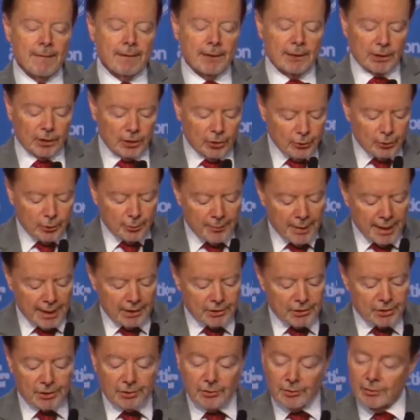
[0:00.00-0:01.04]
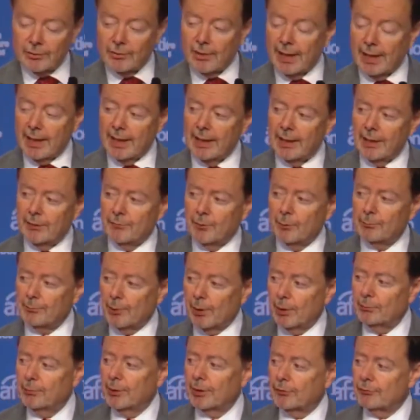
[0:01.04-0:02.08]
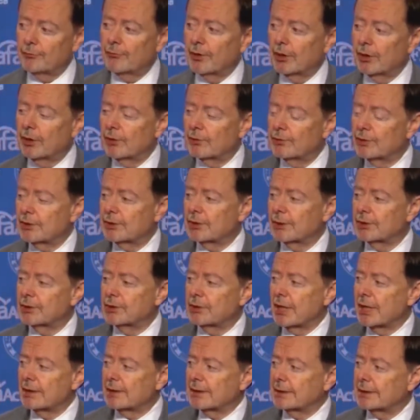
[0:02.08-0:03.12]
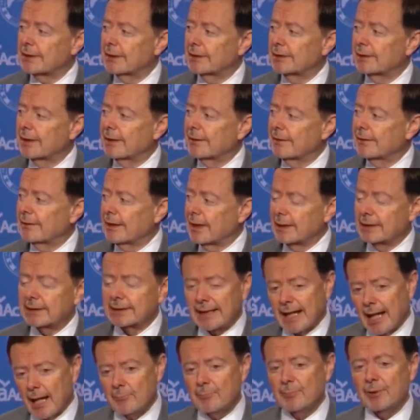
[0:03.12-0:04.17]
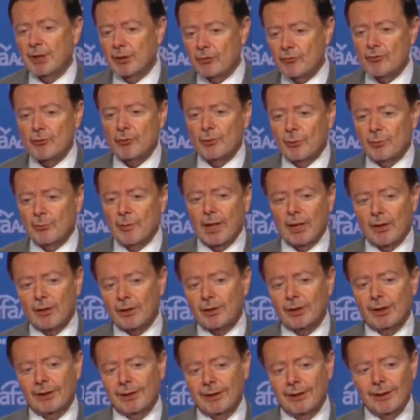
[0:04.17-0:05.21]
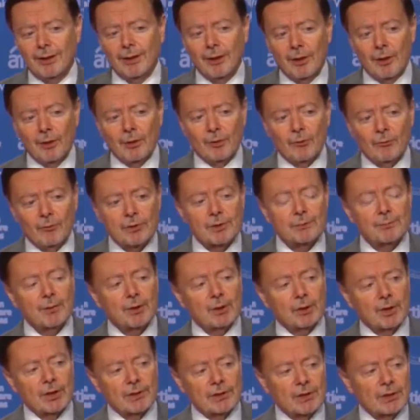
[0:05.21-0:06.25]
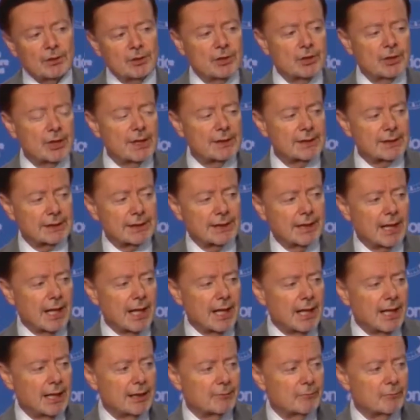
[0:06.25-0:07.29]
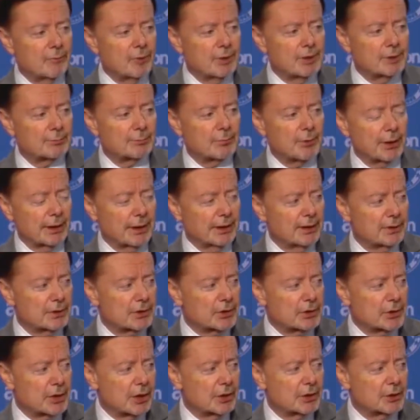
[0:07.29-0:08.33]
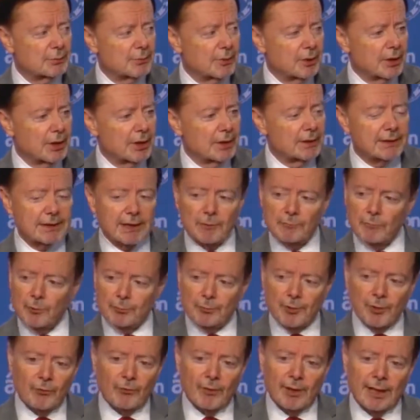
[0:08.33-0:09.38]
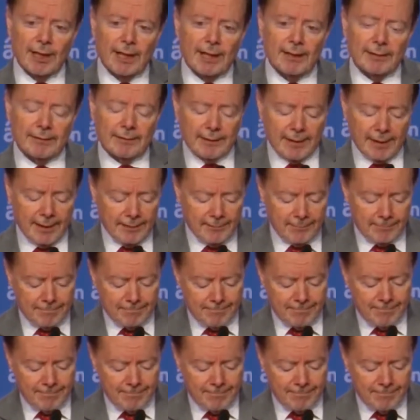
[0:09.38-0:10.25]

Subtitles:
Can you imagine today if a public figure suggested that things happening to America was because a just God was bringing his judgment on us? They would be run out of town.